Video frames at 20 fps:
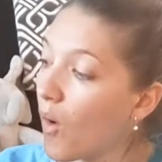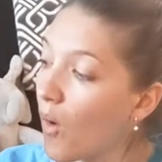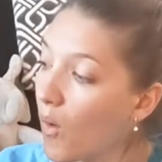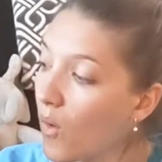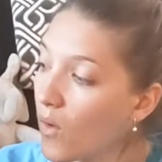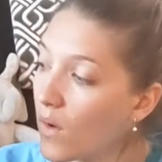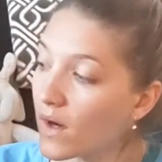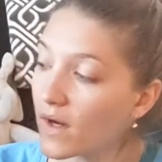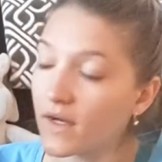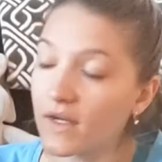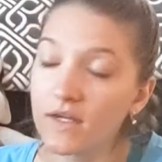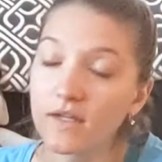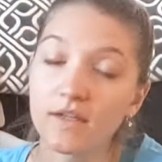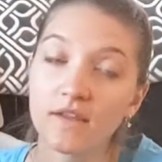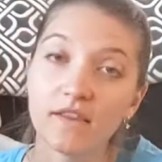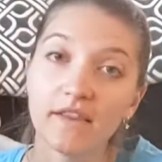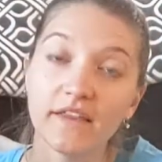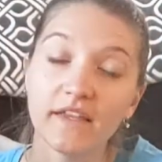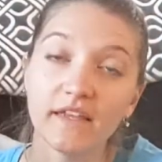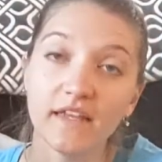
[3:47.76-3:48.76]
or
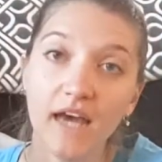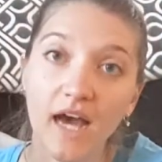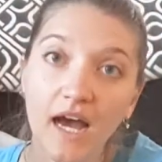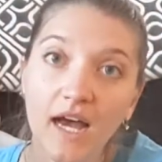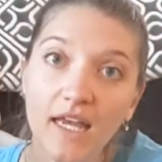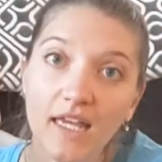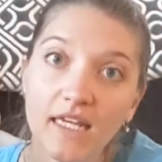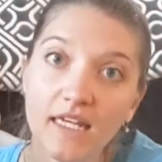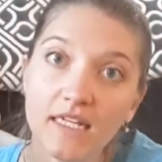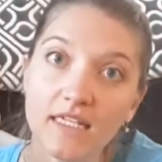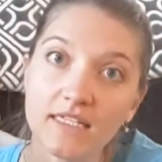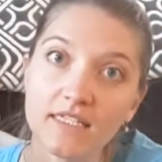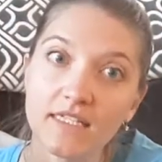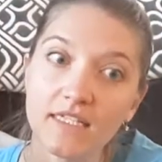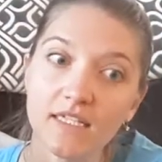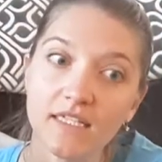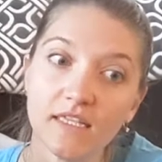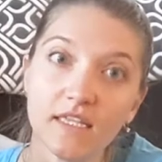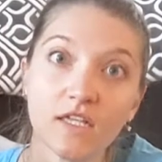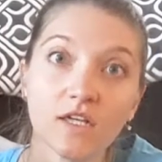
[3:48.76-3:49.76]
the 9 is
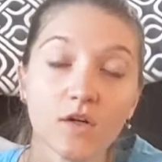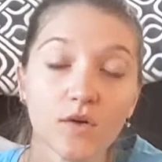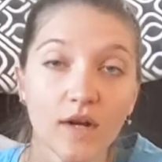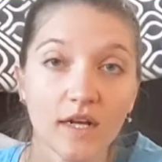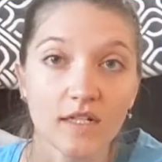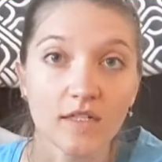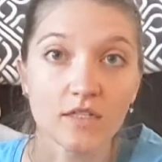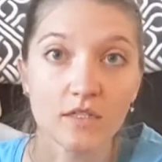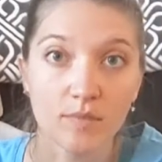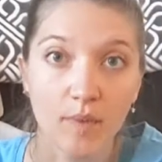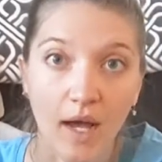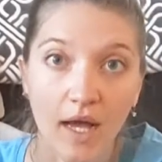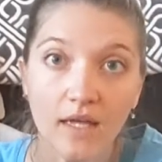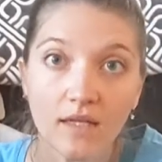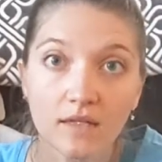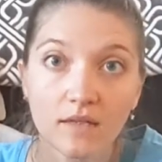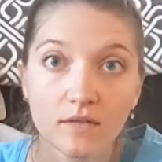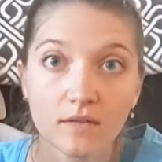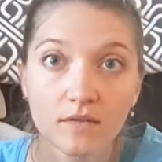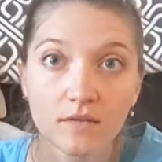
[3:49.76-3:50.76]
in the correct
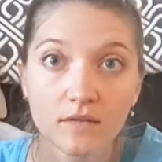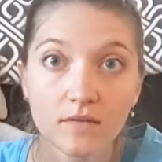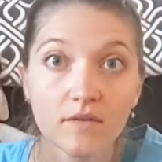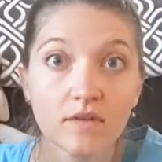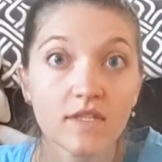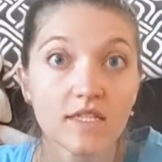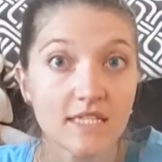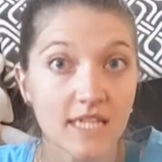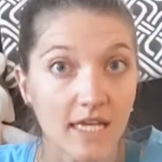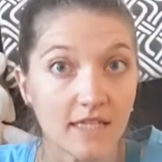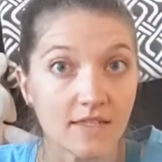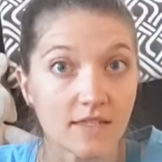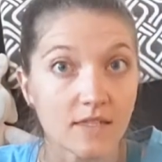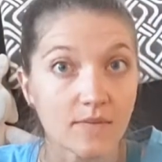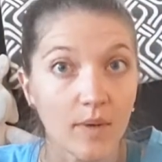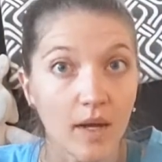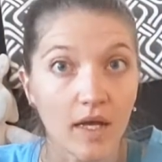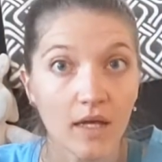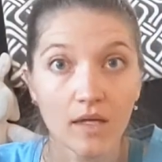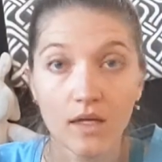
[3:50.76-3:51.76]
spot, the 10
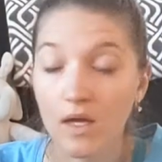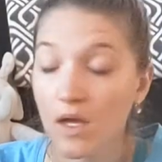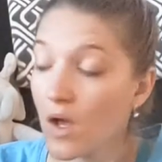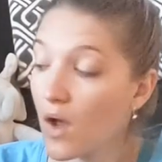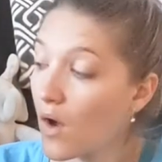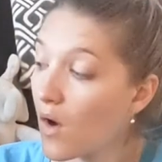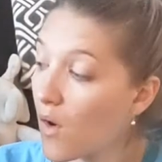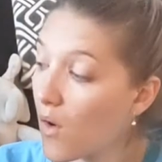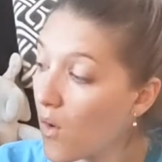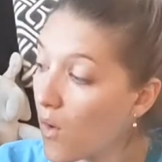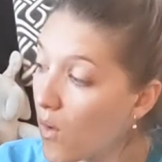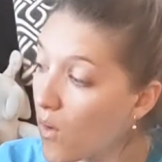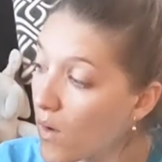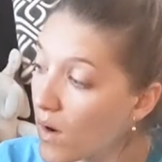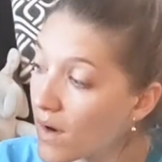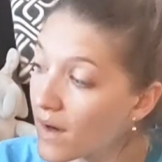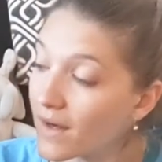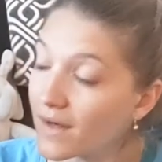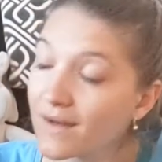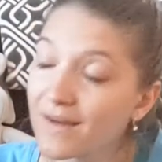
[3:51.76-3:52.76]
spot,
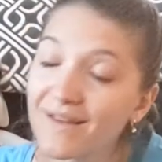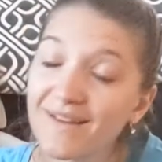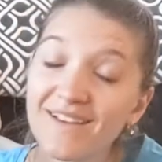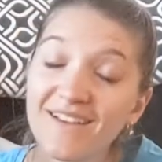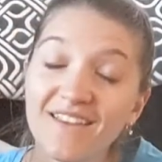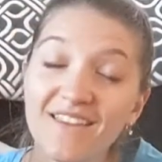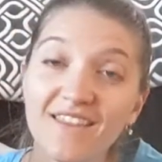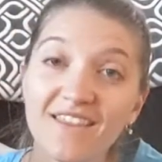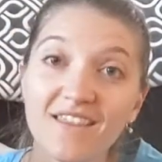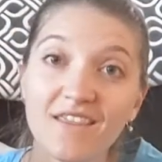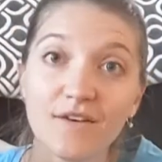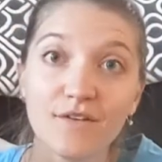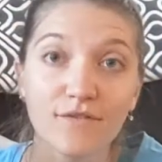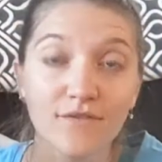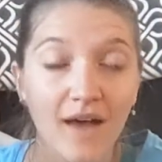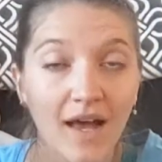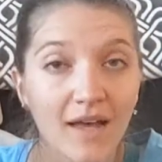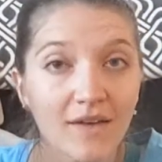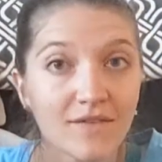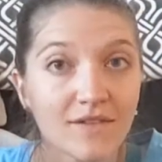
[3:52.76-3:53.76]
or the
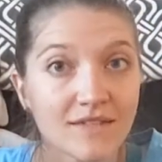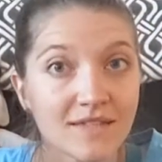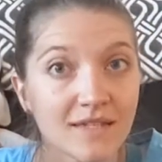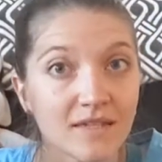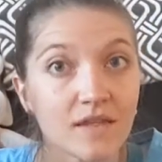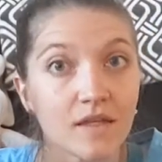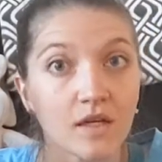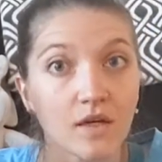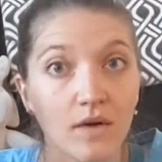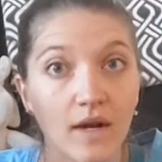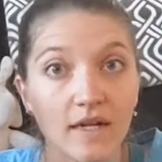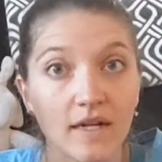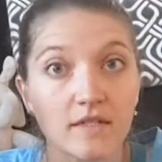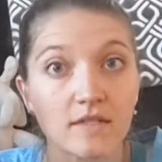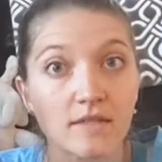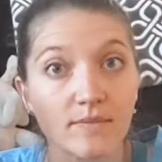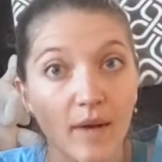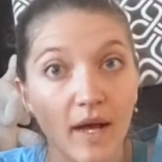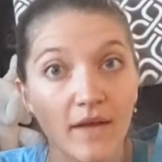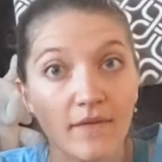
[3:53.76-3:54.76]
5 is in the correct
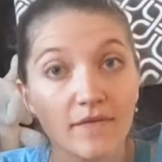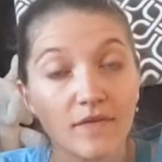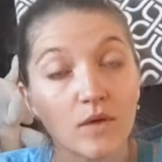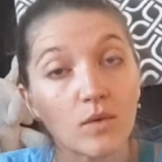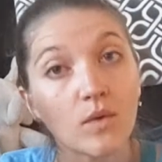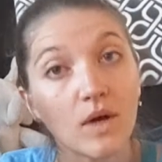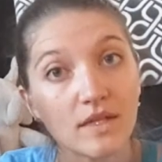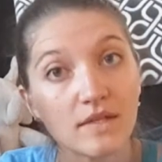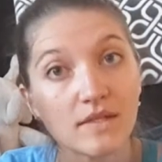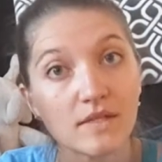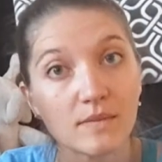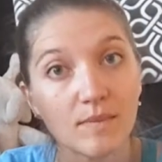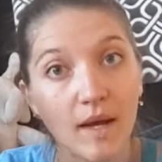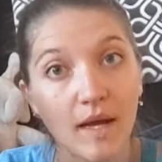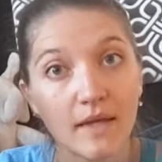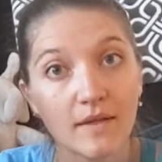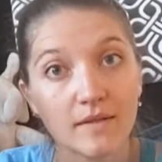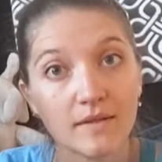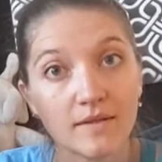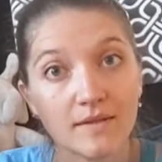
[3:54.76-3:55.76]
spot, the 1
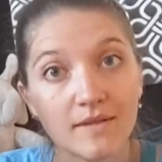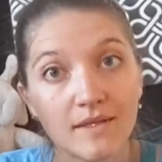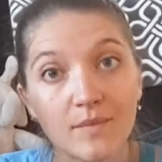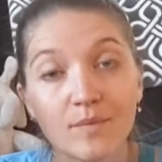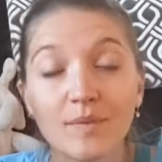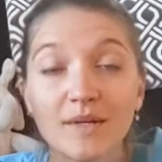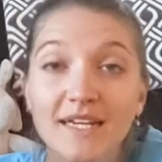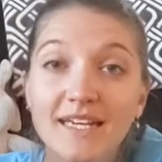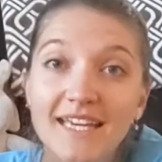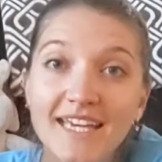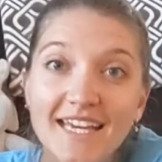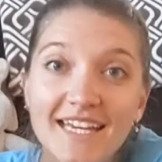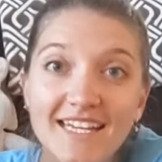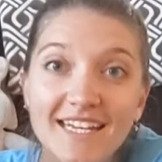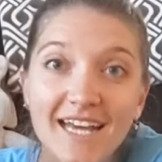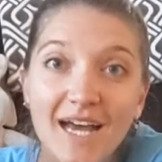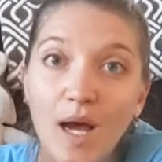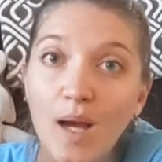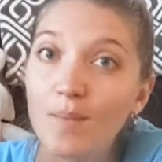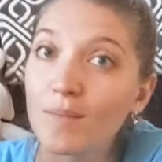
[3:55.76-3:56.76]
spot. But
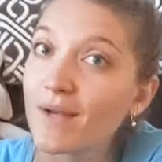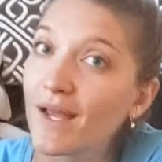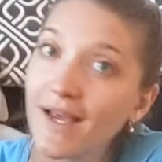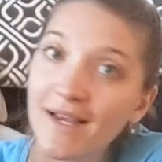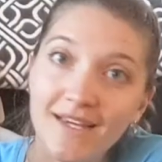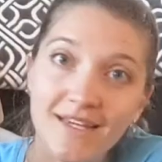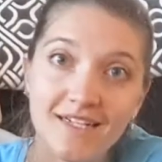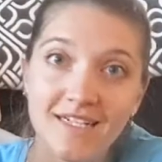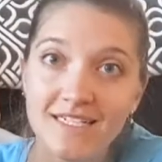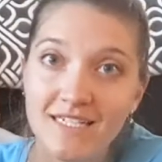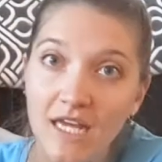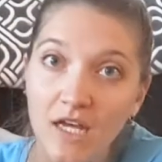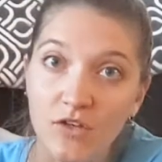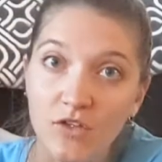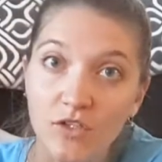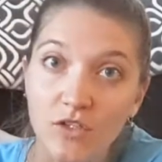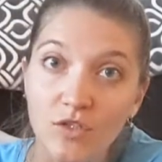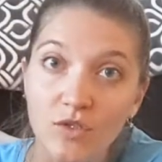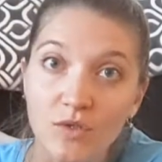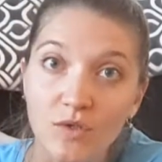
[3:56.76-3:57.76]
again, I'm not going to tell
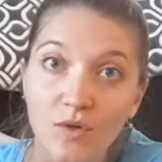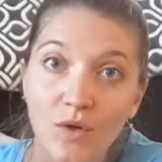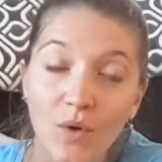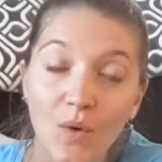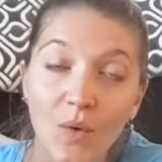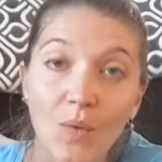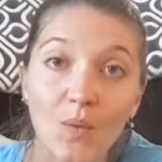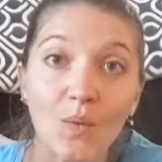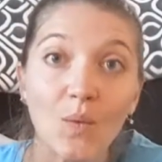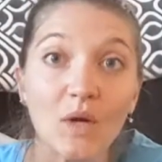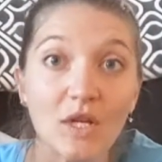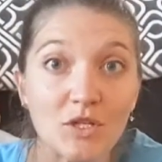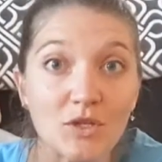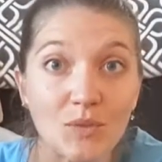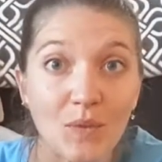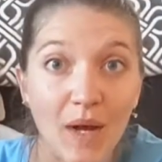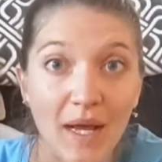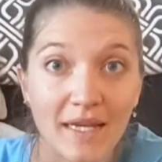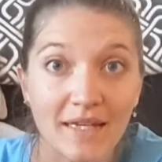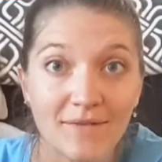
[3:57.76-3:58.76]
you which
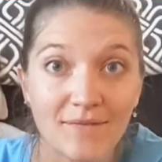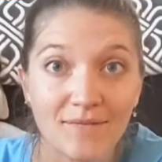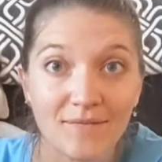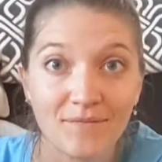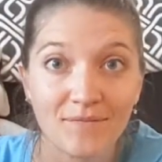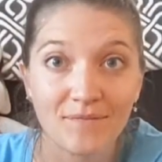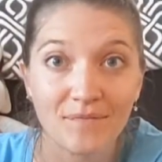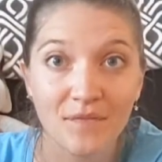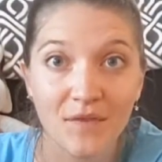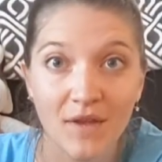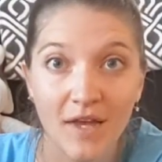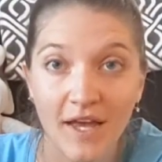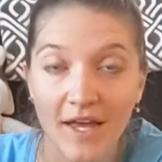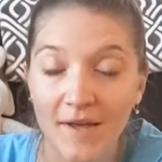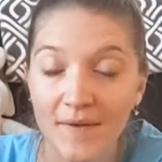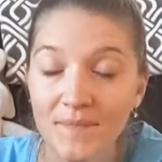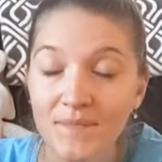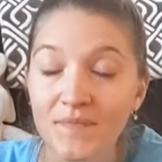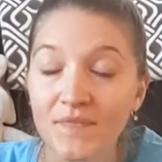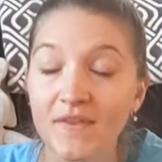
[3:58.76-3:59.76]
one,
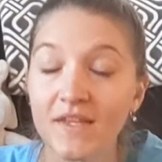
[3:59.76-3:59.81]
okay?